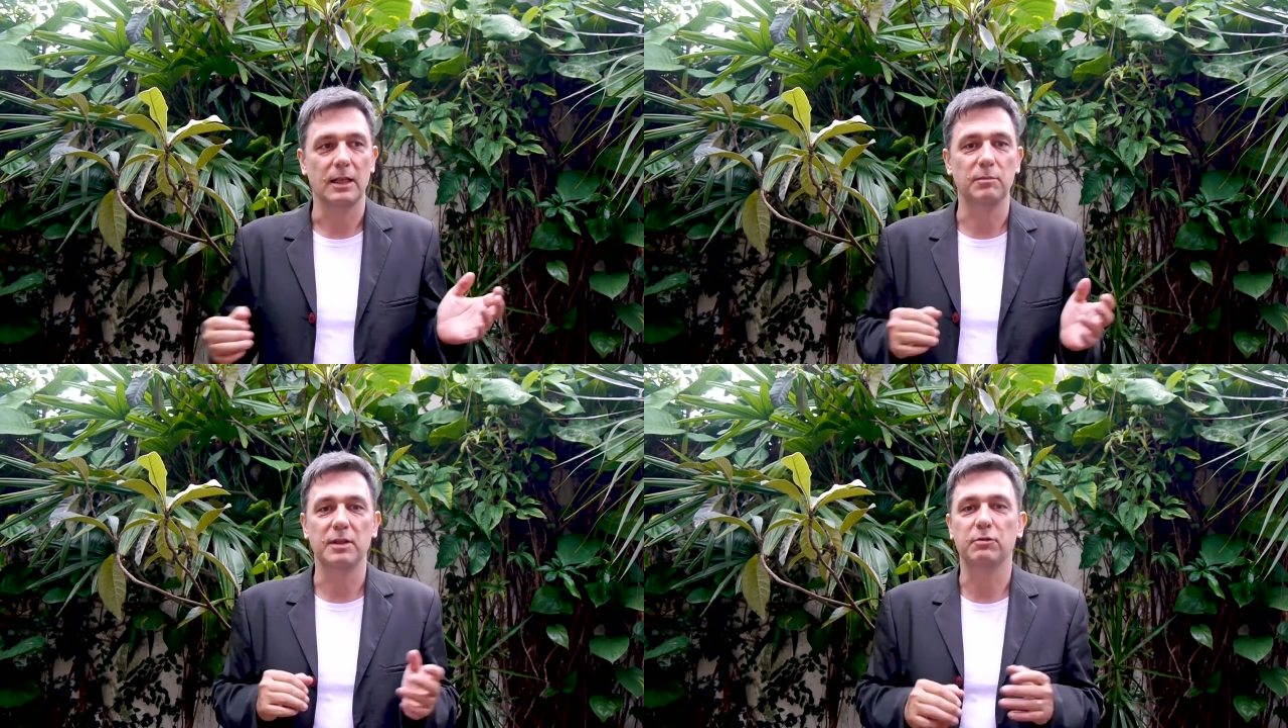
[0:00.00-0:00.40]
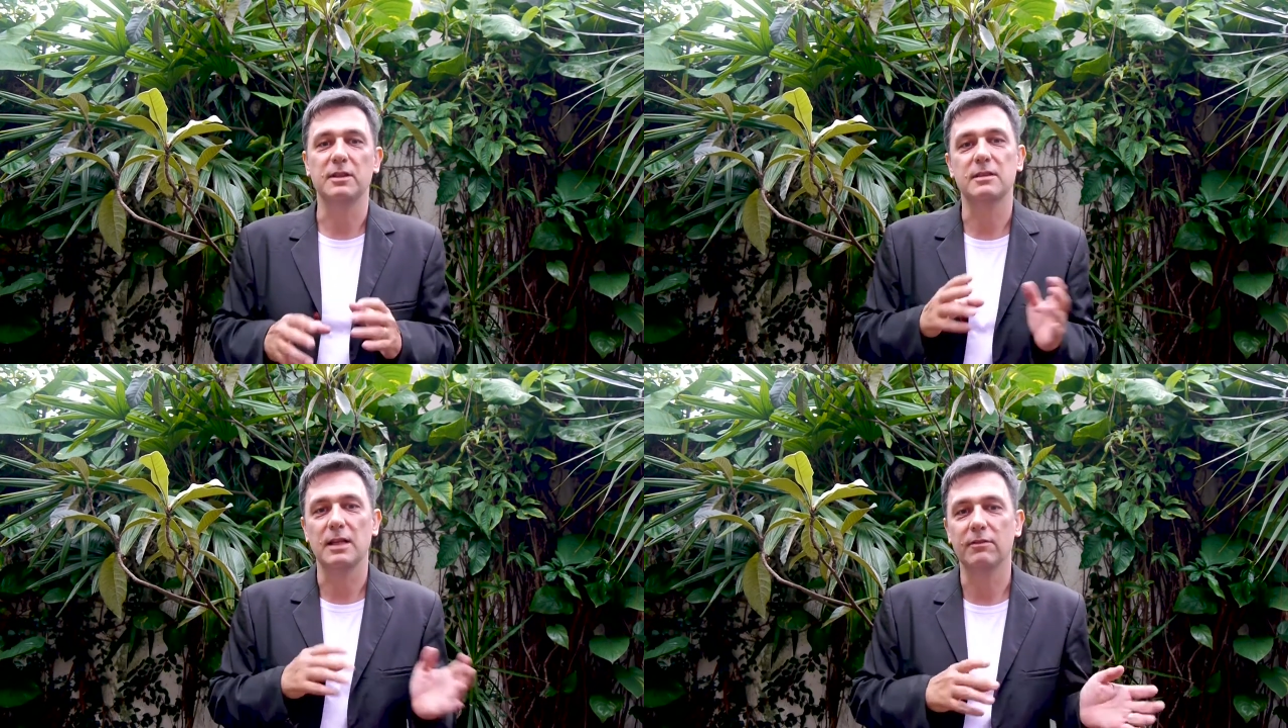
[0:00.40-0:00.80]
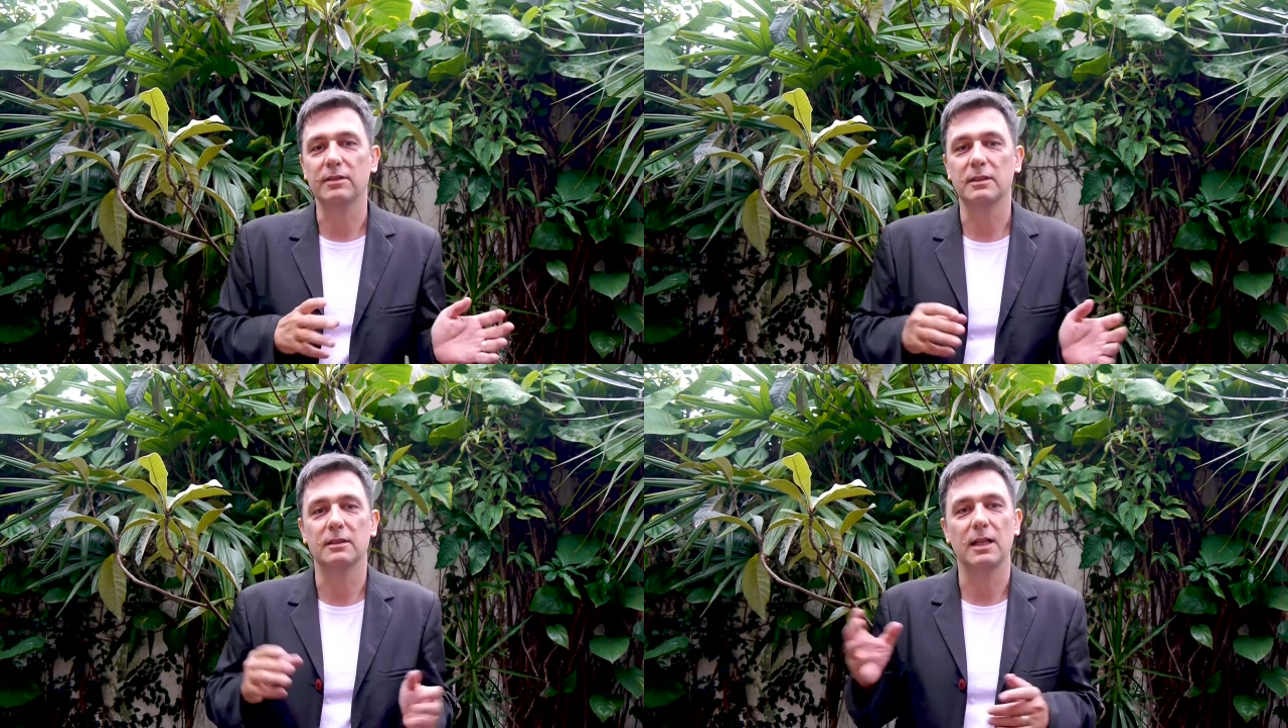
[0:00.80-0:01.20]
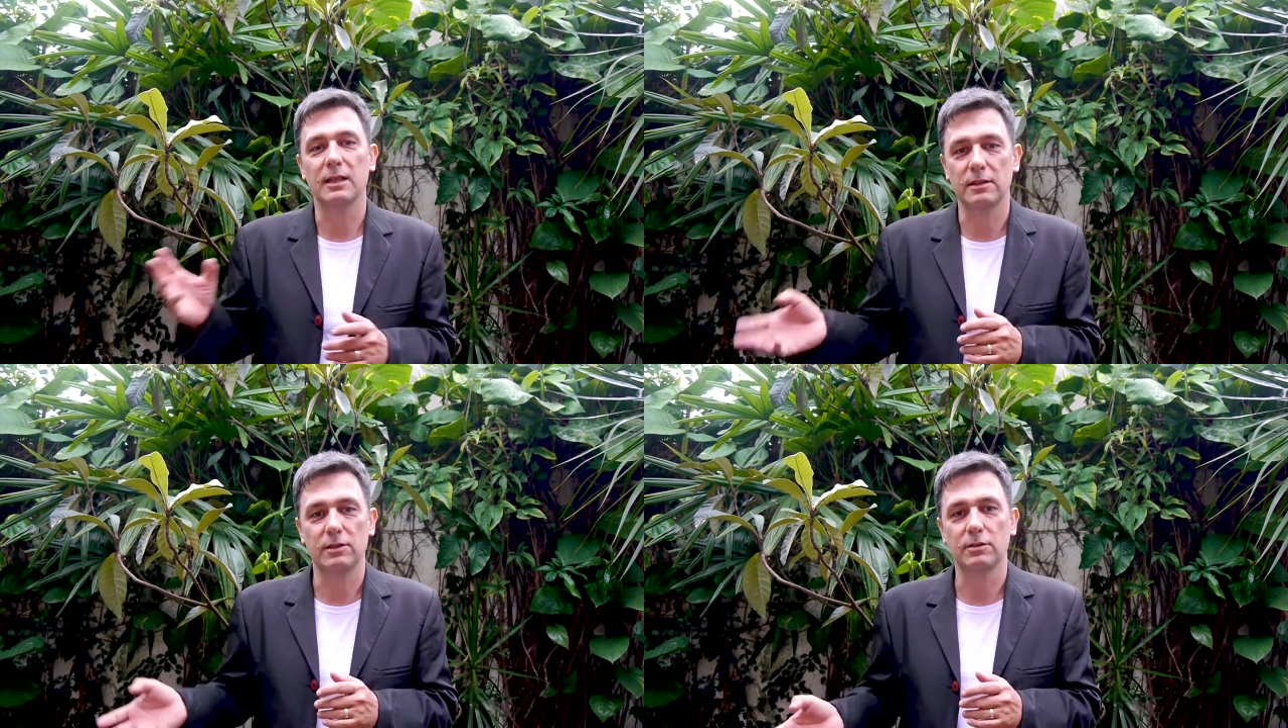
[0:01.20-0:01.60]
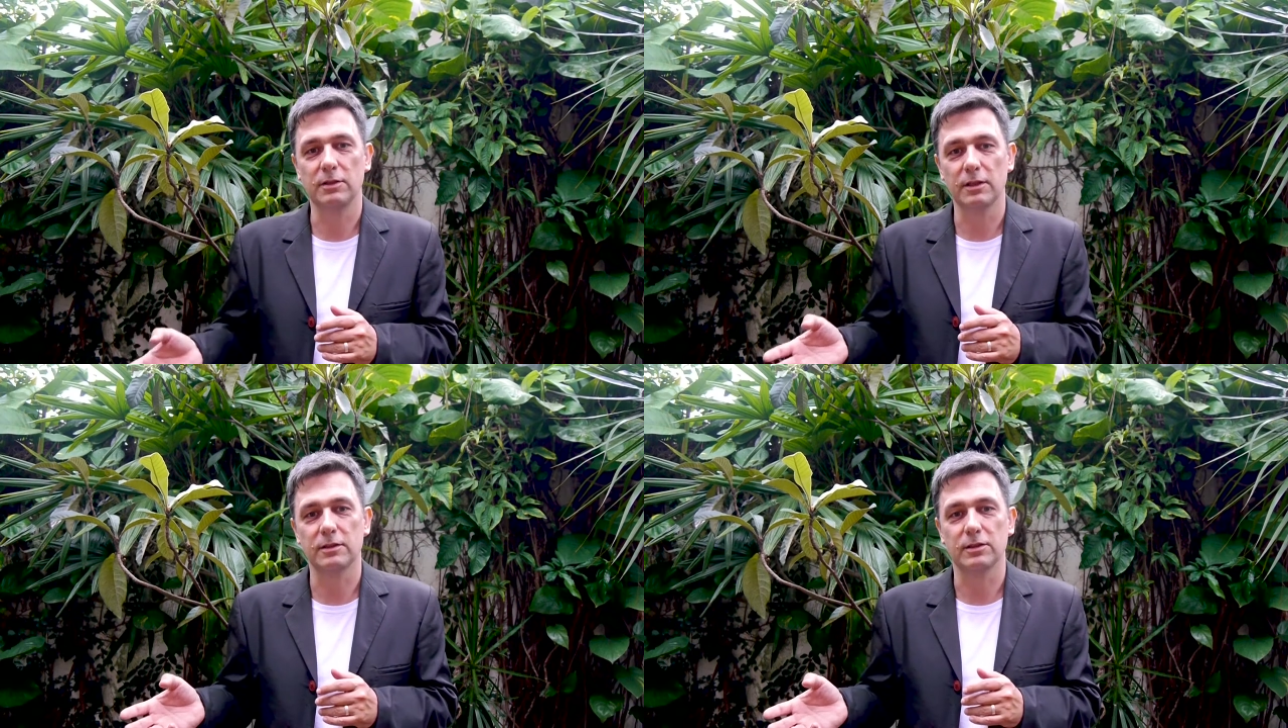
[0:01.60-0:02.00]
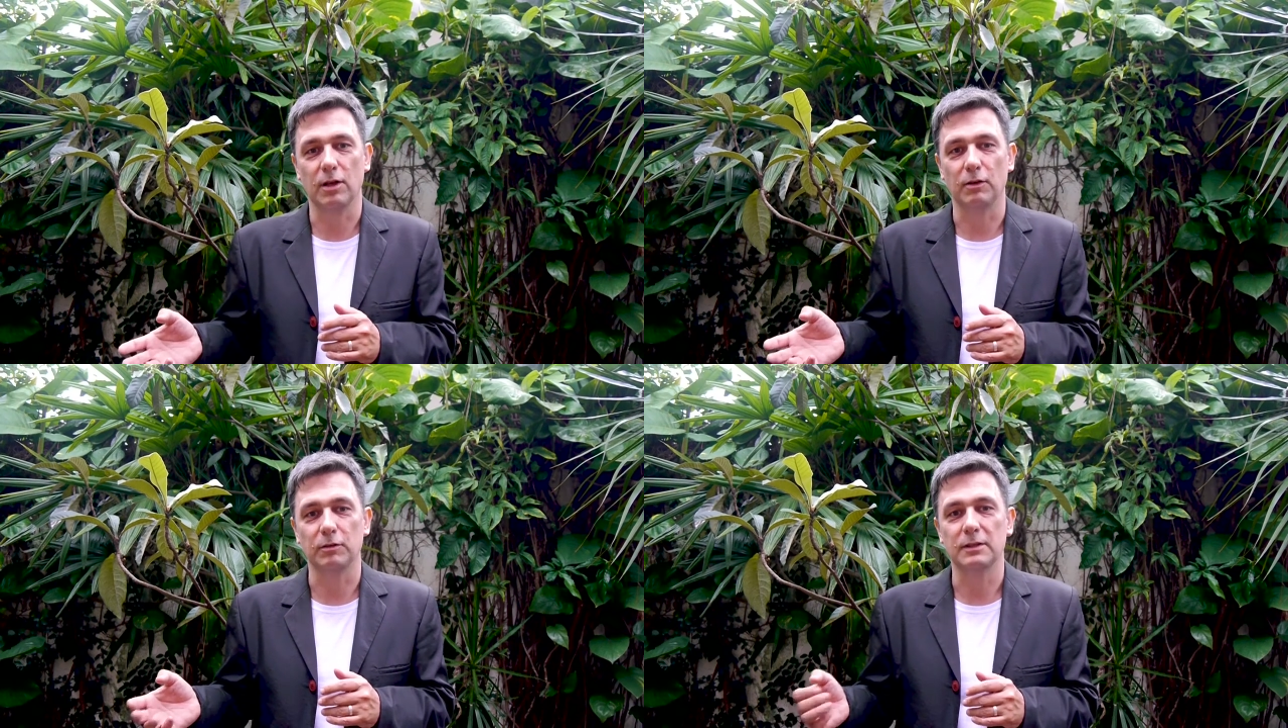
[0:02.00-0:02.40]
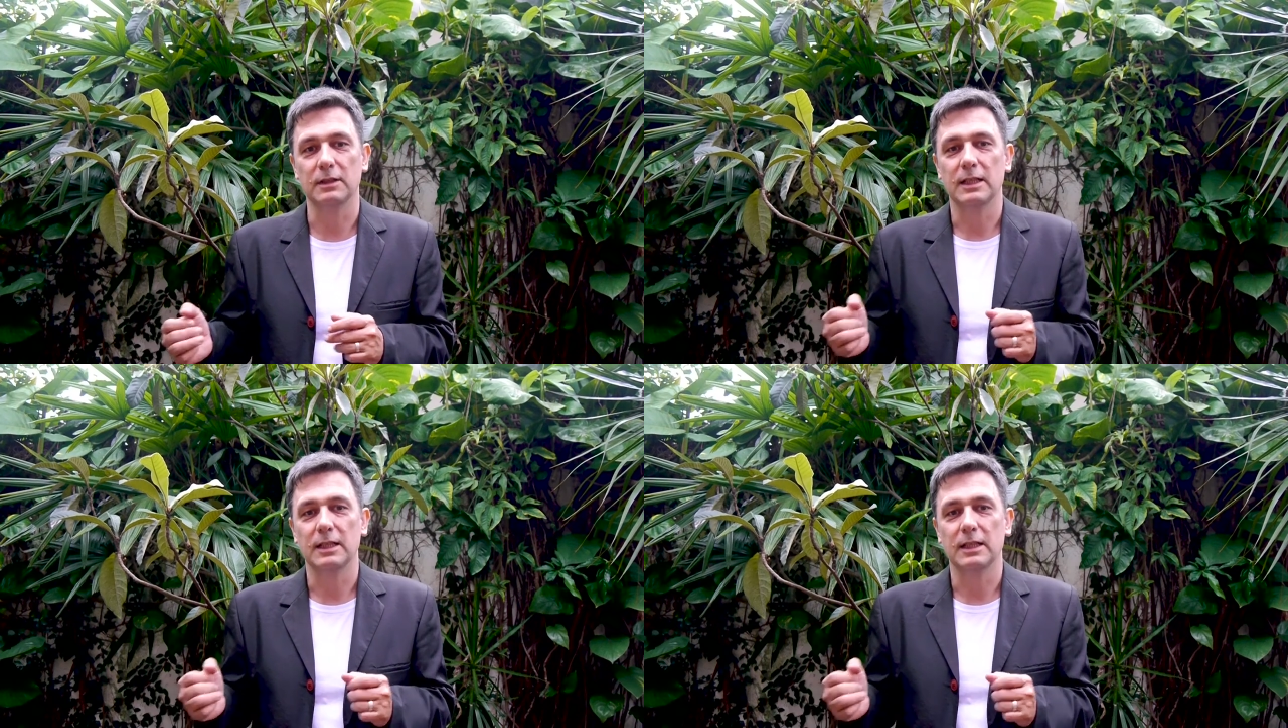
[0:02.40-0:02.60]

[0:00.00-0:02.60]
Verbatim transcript: between 70 and 92 years old